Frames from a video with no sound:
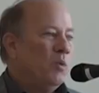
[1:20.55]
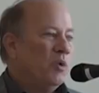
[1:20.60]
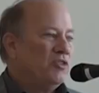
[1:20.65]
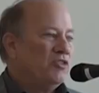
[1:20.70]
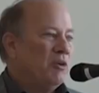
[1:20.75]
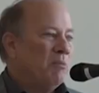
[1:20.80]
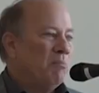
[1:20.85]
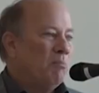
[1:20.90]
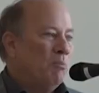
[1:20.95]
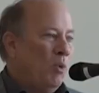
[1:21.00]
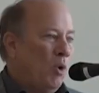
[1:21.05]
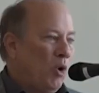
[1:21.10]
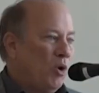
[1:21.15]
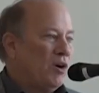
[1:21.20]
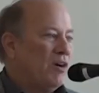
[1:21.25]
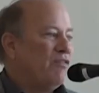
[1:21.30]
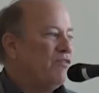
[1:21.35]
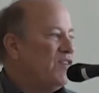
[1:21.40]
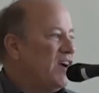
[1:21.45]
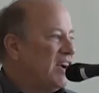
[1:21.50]
was a
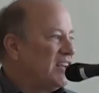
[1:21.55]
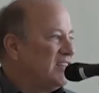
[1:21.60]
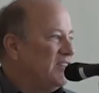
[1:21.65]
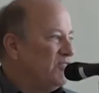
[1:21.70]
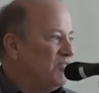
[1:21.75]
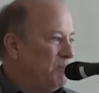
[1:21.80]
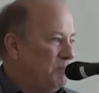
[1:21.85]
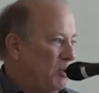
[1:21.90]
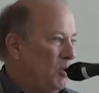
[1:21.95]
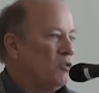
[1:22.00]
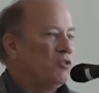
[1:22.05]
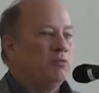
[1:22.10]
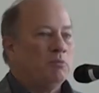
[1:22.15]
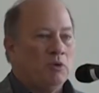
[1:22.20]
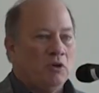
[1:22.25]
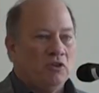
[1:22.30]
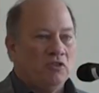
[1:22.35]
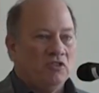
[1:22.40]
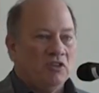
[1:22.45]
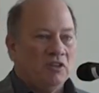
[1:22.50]
more effective
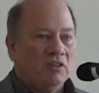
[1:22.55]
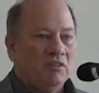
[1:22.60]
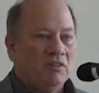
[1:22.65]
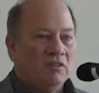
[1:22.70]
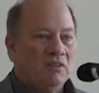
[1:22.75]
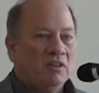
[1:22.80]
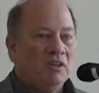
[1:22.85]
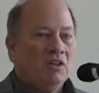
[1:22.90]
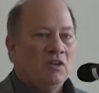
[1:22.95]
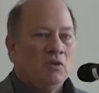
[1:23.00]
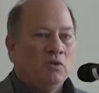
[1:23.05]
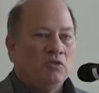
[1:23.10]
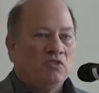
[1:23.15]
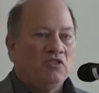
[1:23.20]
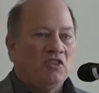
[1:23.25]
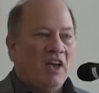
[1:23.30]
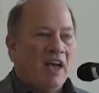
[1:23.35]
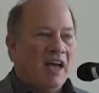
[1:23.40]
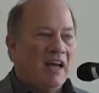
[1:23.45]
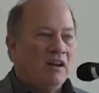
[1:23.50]
spokesperson who
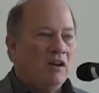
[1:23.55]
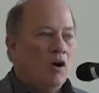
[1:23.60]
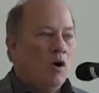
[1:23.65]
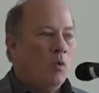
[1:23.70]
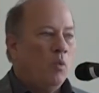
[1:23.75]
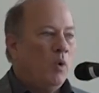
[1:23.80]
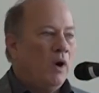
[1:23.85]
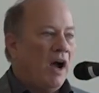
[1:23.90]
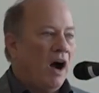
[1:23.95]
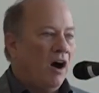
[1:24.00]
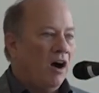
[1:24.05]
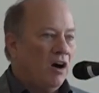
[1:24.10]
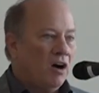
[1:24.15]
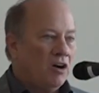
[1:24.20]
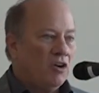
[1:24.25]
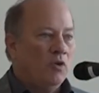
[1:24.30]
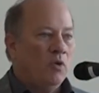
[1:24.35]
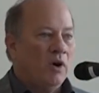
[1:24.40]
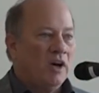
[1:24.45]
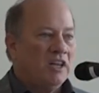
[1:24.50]
said, We
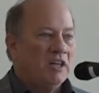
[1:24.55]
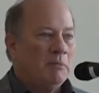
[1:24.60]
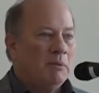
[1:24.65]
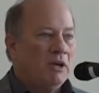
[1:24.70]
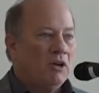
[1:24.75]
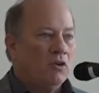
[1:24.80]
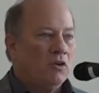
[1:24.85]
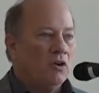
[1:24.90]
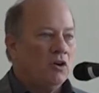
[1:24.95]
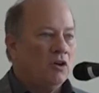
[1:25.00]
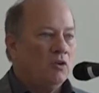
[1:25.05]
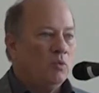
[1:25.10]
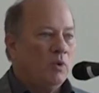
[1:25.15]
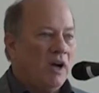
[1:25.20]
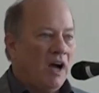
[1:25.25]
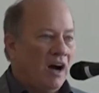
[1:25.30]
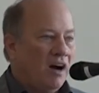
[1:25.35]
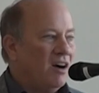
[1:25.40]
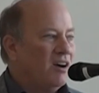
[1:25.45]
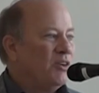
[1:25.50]
are going to be heard,
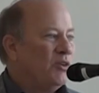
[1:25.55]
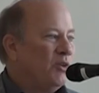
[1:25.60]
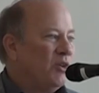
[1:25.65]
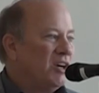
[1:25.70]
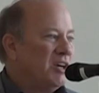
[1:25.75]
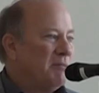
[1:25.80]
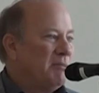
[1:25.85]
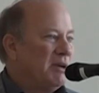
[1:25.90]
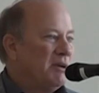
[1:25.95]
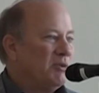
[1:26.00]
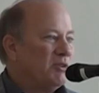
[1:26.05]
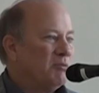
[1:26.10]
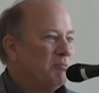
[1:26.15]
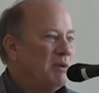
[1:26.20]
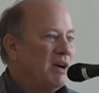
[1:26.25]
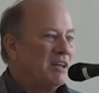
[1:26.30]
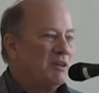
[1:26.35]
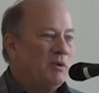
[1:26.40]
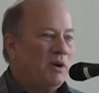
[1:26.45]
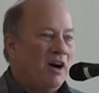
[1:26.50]
we are going to be
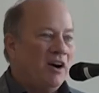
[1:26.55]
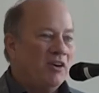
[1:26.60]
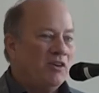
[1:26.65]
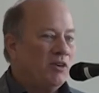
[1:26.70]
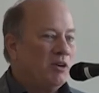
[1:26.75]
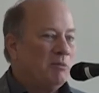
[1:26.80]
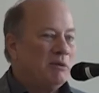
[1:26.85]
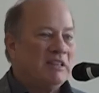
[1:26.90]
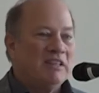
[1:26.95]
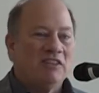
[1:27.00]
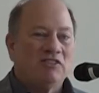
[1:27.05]
respected, we are going to be